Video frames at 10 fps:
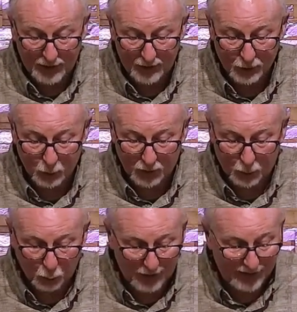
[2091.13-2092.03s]
to
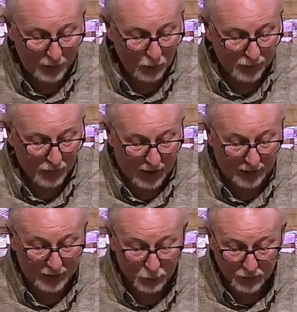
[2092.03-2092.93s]
agree with God.
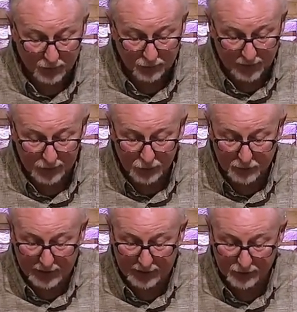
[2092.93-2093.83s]
That's what confession
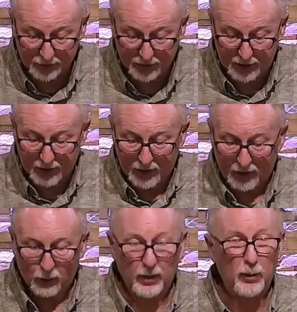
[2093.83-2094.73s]
means.
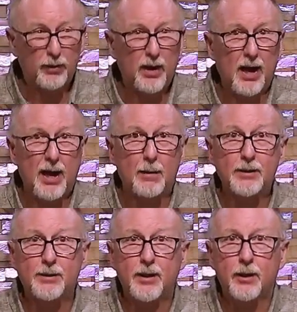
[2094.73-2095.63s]
Agree with God. I'm a
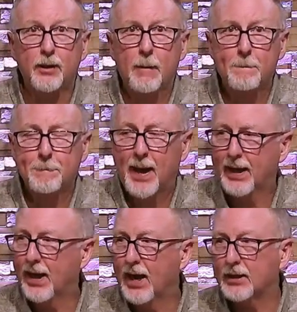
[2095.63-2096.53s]
sinner. I
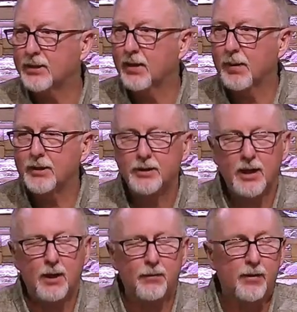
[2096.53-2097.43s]
cannot save
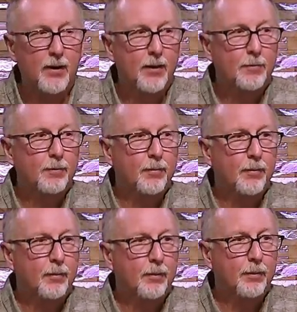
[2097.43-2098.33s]
myself,
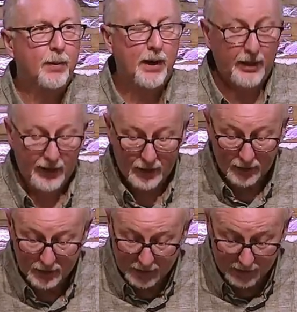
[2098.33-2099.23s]
but I need to
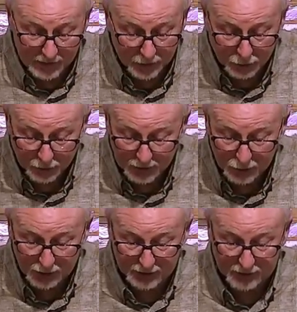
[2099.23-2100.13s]
I need to turn to
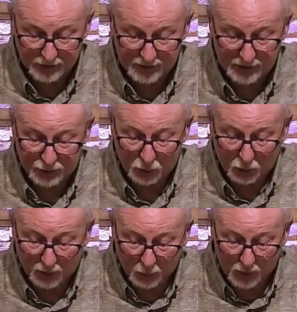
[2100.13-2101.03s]
Jesus. He's the
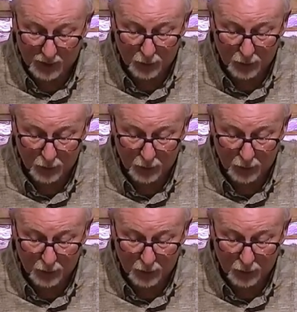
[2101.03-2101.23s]
only one who